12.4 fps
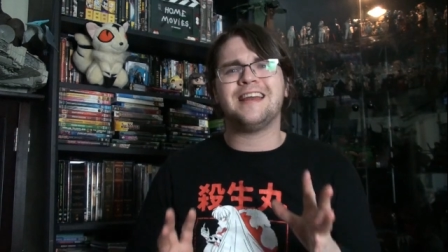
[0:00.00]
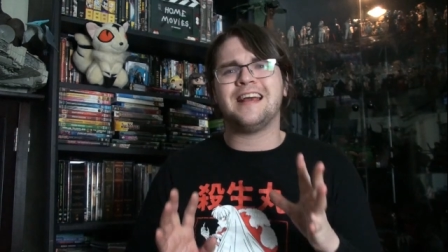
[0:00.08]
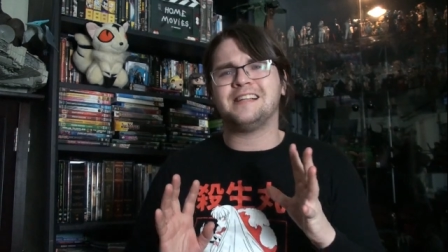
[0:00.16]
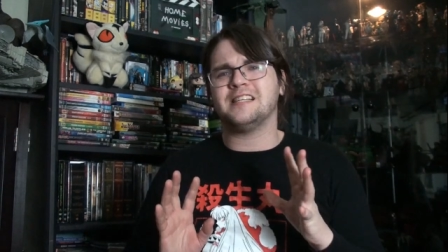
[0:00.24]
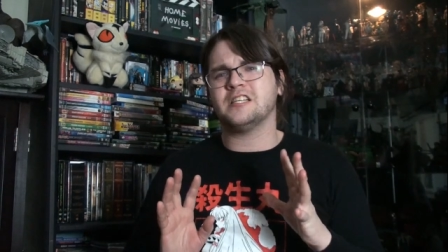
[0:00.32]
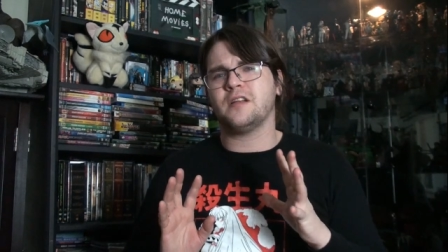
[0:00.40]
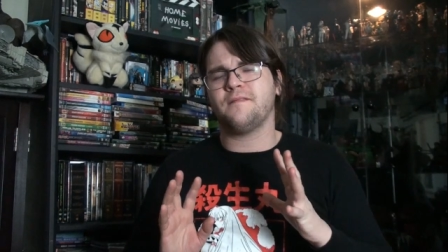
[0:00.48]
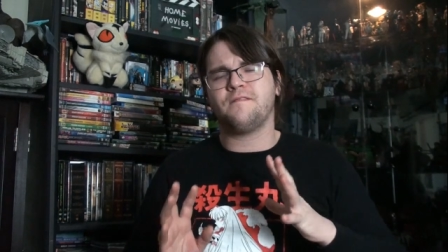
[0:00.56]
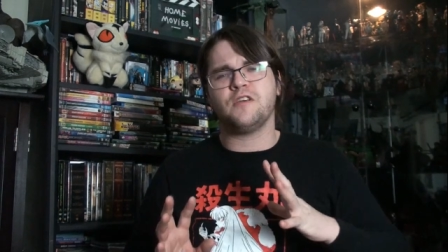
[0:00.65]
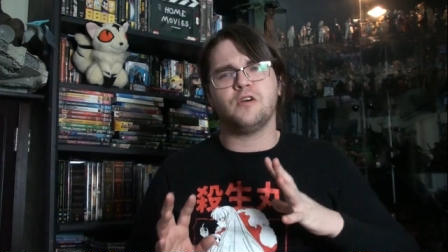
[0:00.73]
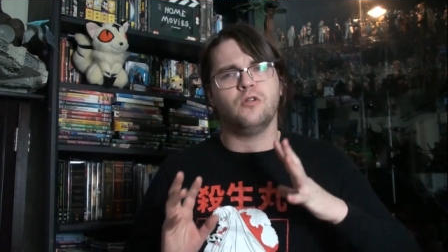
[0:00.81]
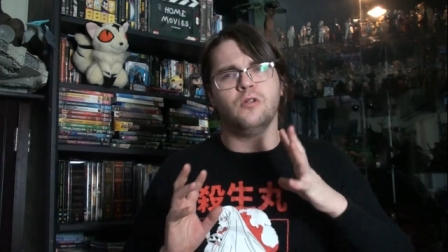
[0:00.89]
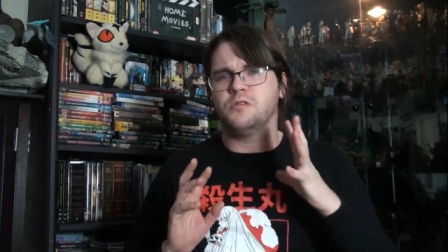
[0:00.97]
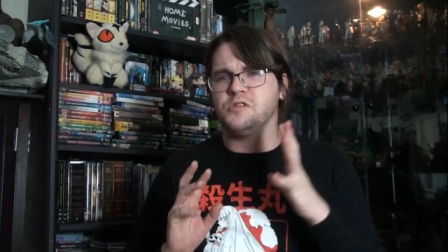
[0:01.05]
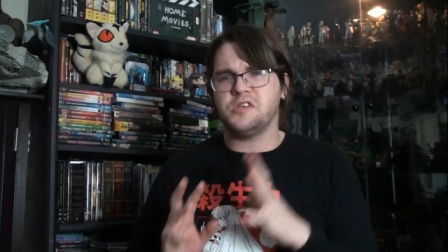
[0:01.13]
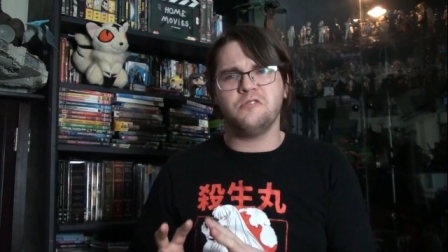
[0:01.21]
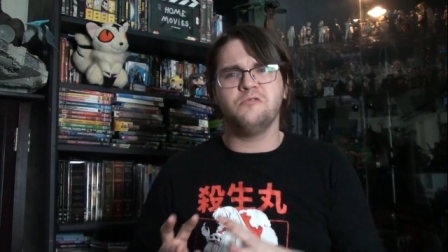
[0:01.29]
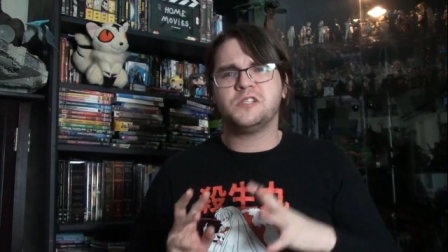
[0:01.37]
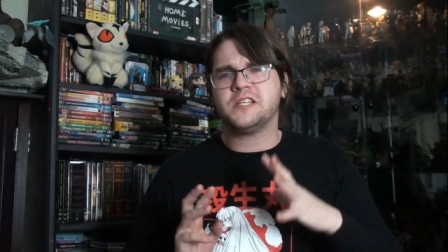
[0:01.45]
It doesn't feel
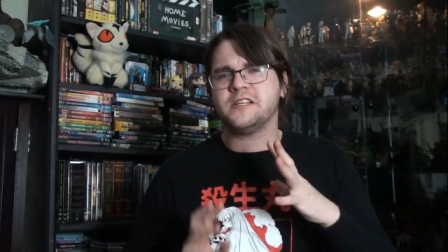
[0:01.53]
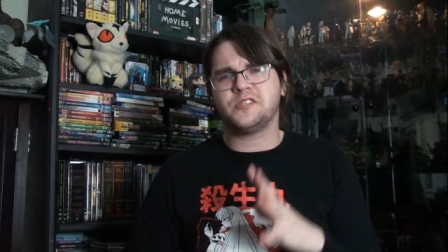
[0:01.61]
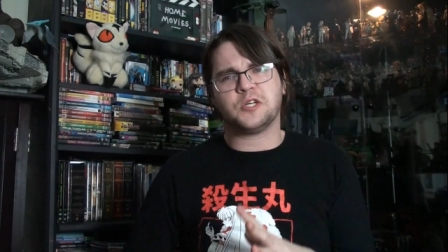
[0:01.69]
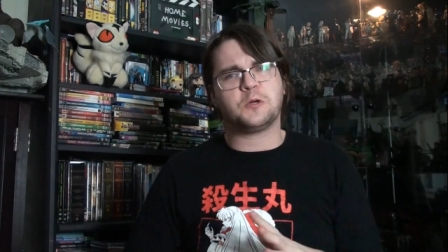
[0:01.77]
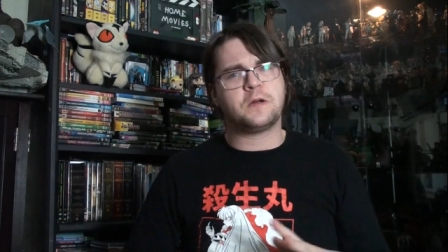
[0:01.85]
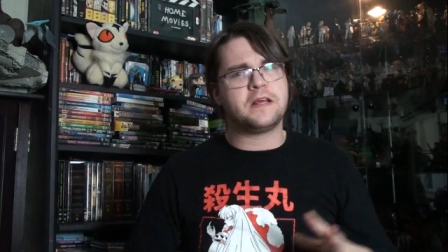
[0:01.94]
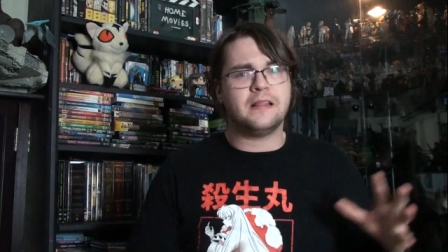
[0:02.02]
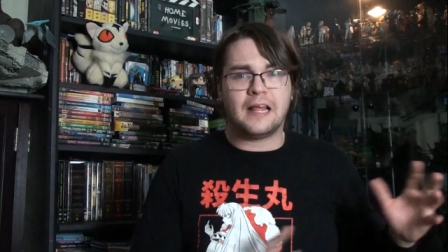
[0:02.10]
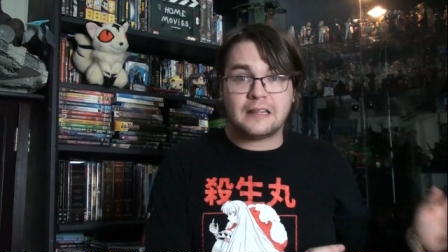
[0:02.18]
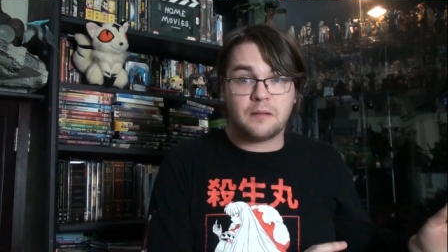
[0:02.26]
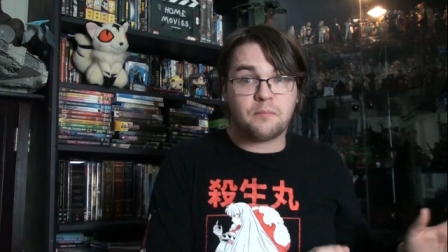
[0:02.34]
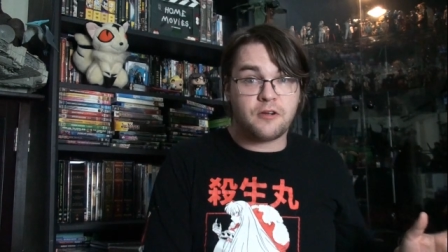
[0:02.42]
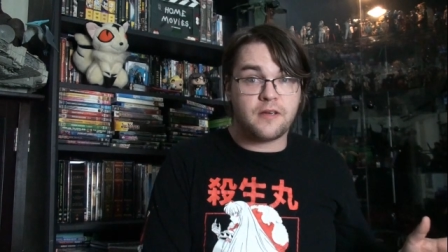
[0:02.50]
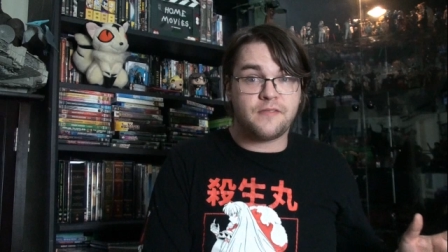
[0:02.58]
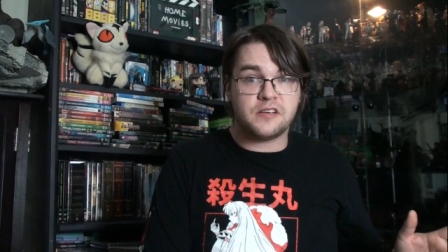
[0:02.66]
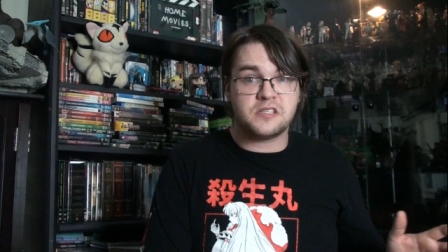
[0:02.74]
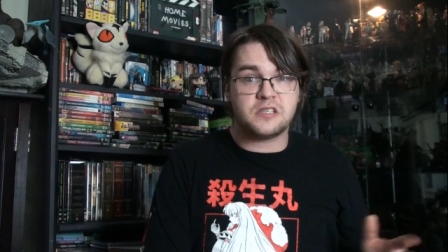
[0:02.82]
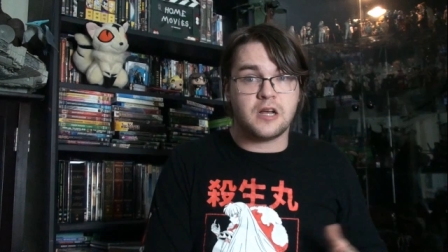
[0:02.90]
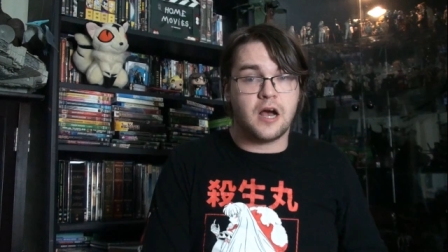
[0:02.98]
used and dirty like the
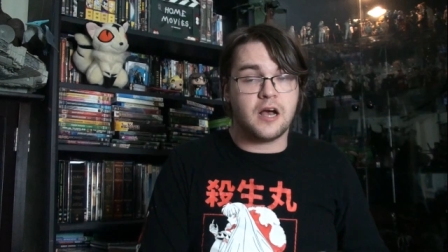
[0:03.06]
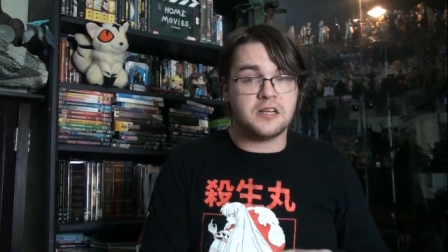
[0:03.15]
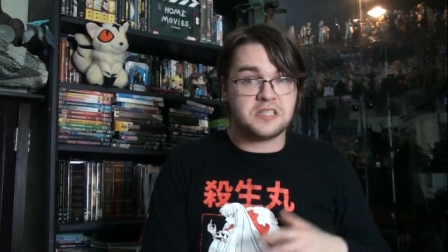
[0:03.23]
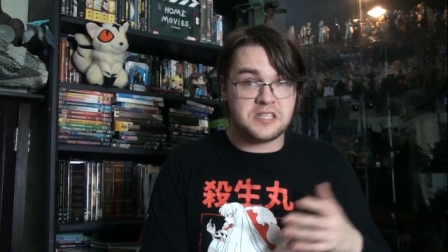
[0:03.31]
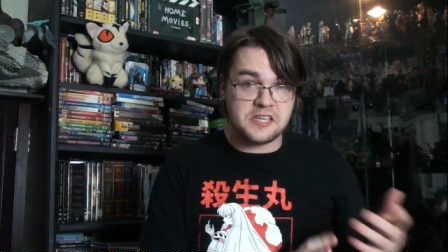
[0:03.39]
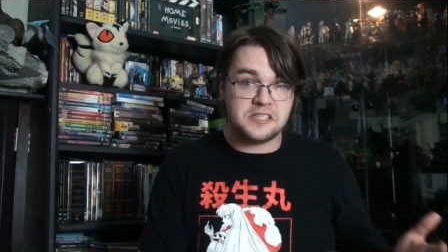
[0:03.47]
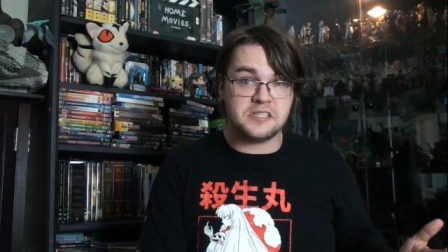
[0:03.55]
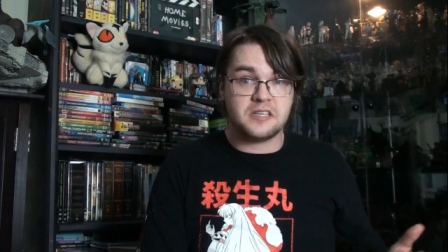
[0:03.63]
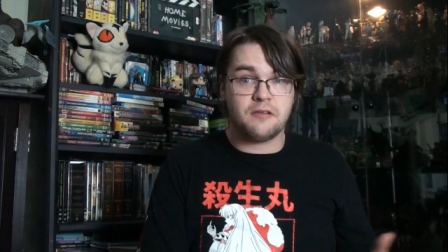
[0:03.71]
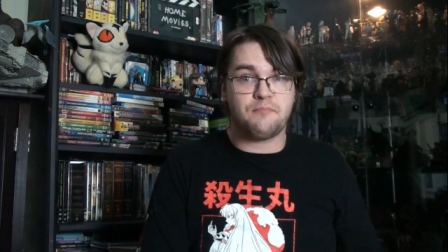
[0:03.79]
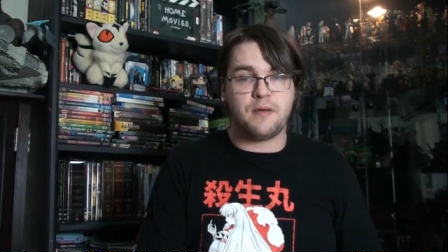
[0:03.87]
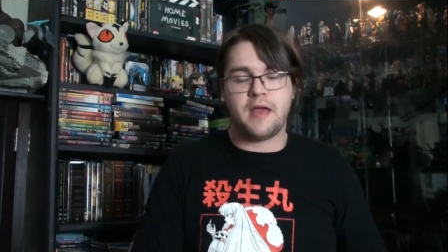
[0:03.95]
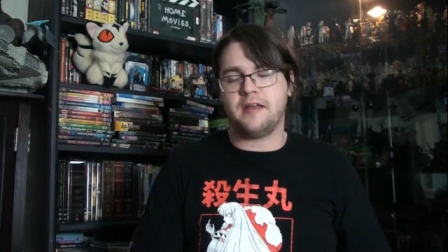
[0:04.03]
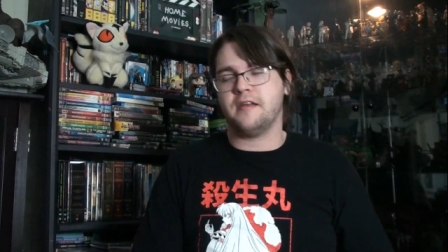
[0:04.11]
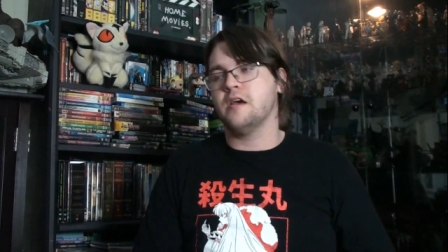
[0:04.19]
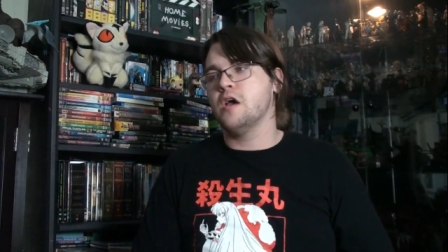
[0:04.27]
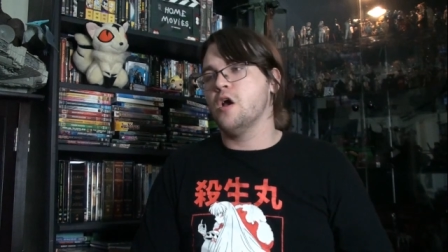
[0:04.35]
previous uh, seasons have been,